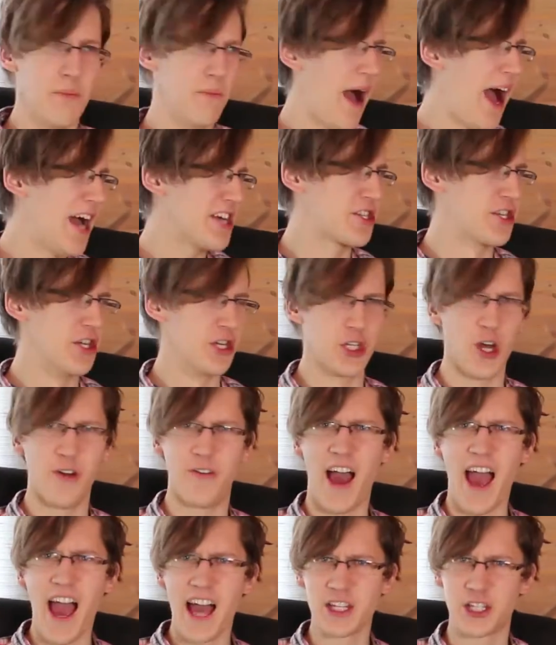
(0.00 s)
Masters
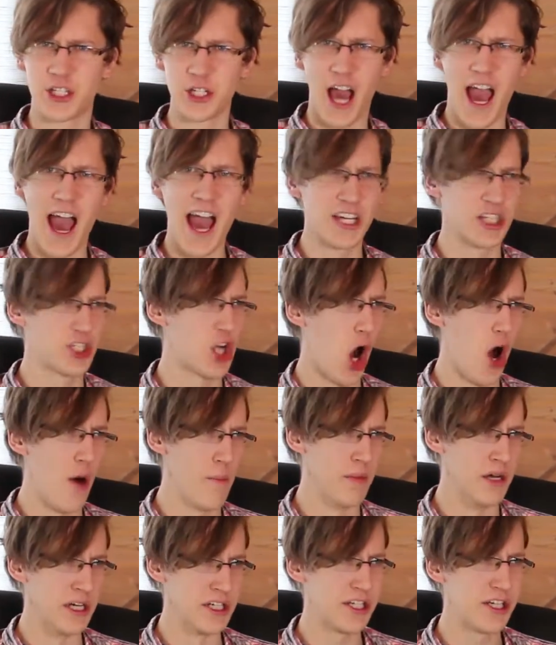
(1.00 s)
of hand-to-hand
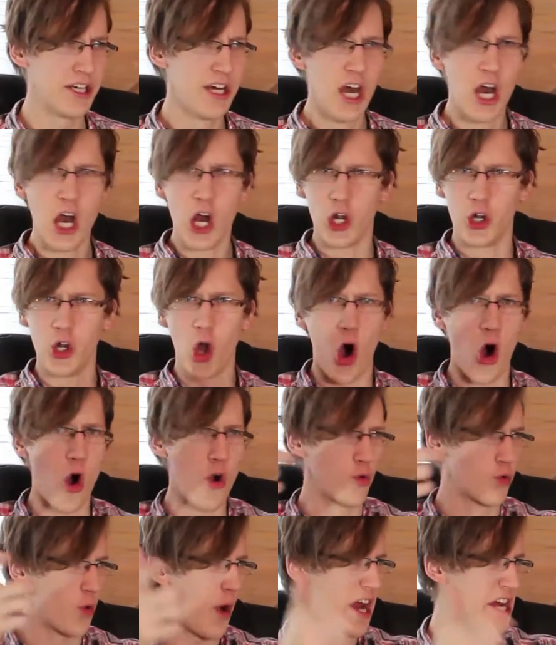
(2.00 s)
combat,
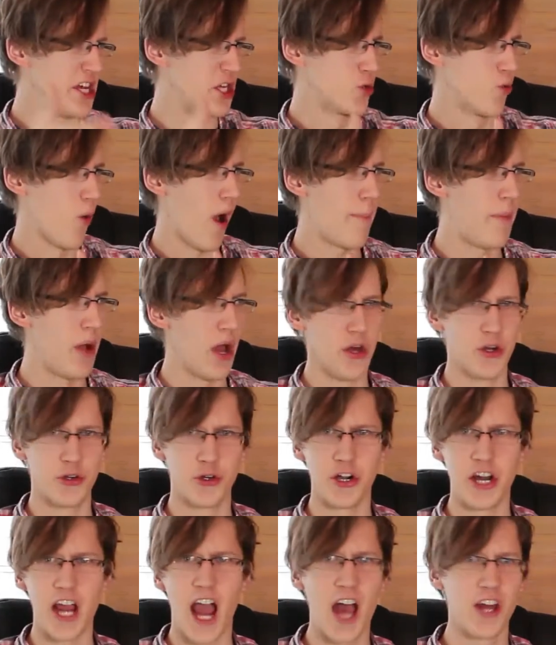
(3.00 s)
long-range
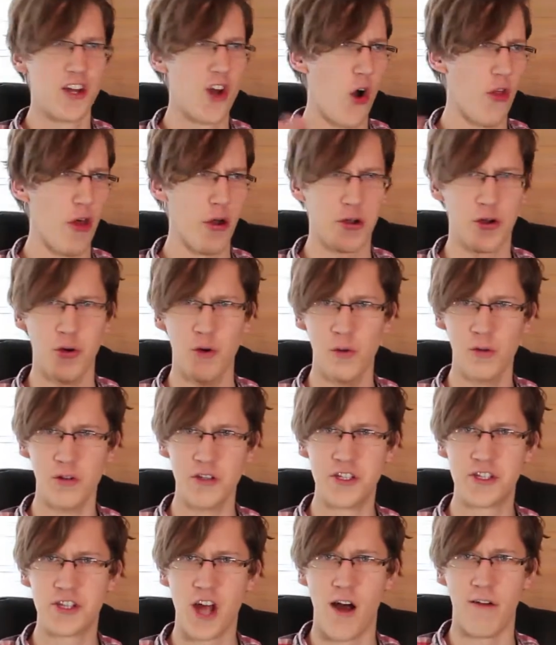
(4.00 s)
weaponry and other cool
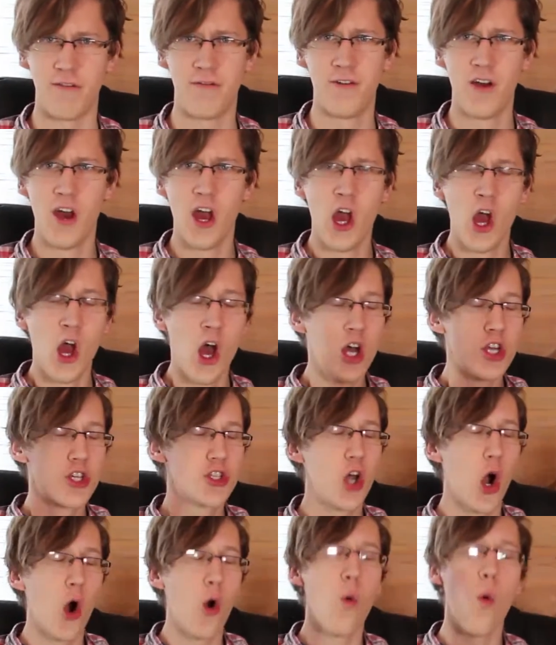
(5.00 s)
stuff.
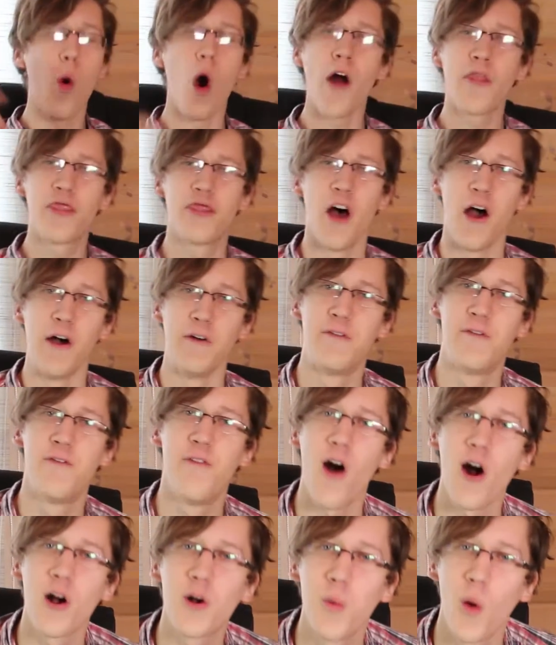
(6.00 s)
So what the
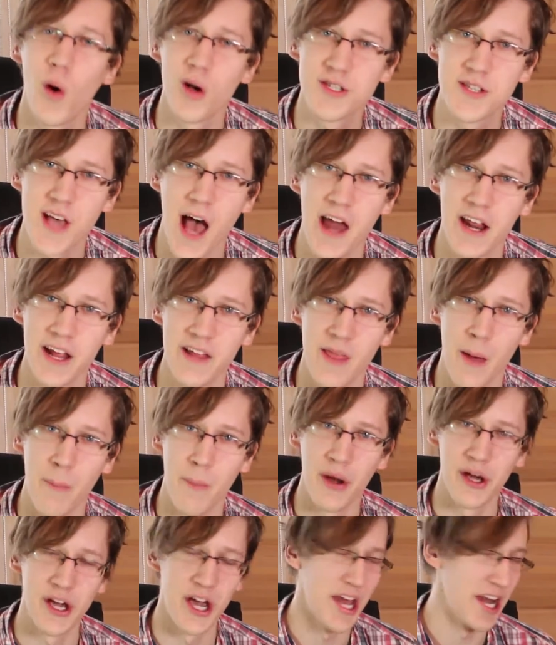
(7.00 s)
fuck was that in the
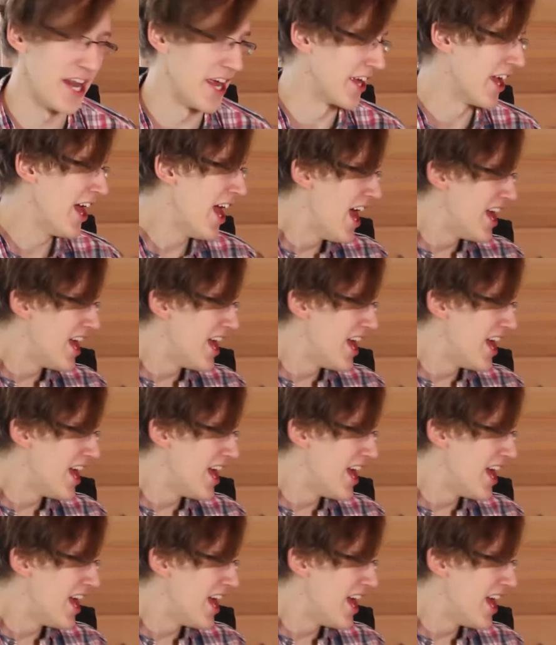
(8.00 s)
beginning?